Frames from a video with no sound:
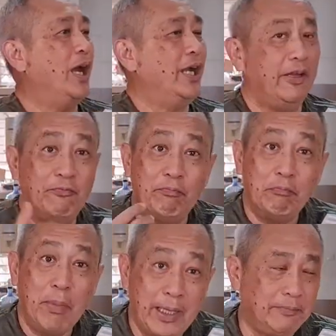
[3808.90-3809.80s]
I have
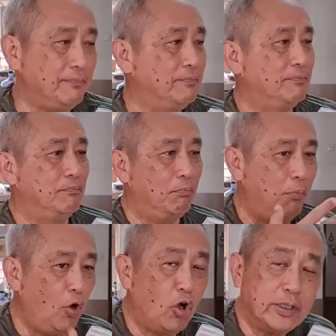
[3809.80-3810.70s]
met
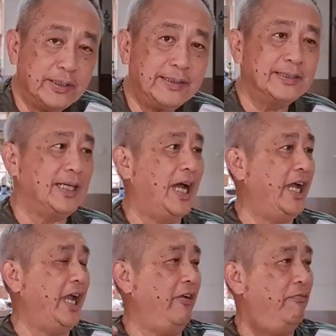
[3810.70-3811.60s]
bloggers, I
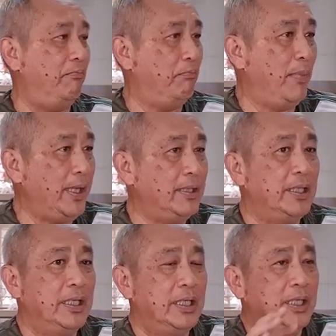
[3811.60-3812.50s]
have
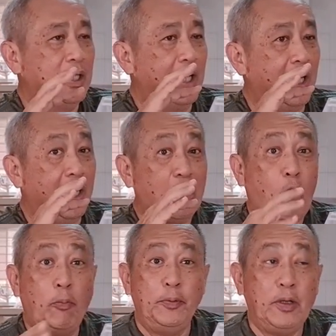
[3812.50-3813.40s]
met
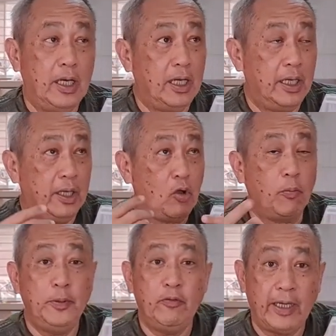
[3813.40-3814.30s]

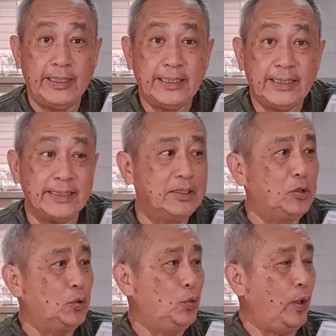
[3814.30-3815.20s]
copywriters
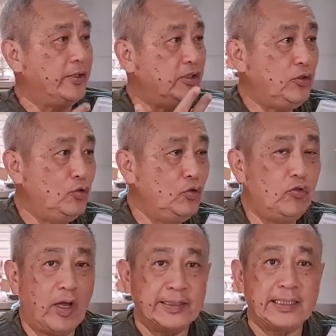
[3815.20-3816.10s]
who actually do
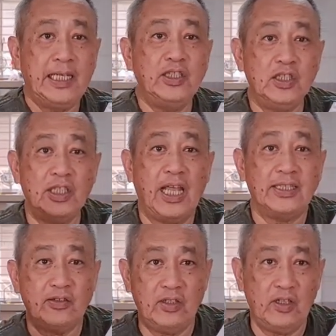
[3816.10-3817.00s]
translation
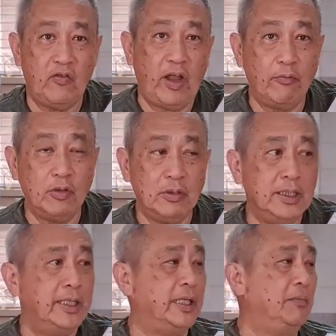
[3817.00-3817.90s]
as they travel.
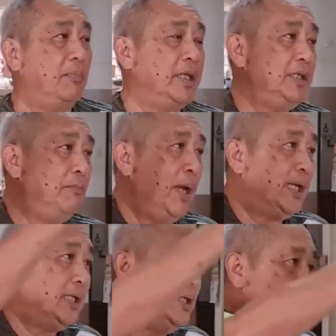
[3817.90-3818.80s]
The money
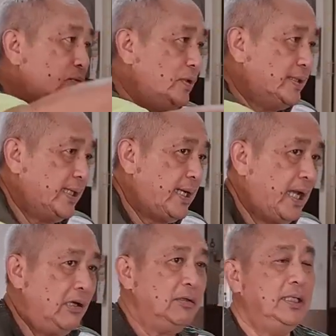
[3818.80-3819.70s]
bank into his
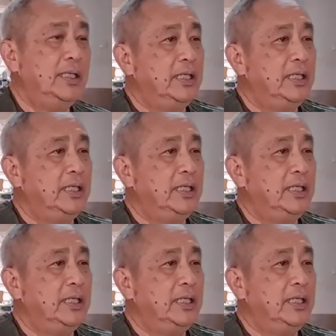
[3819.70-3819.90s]
account,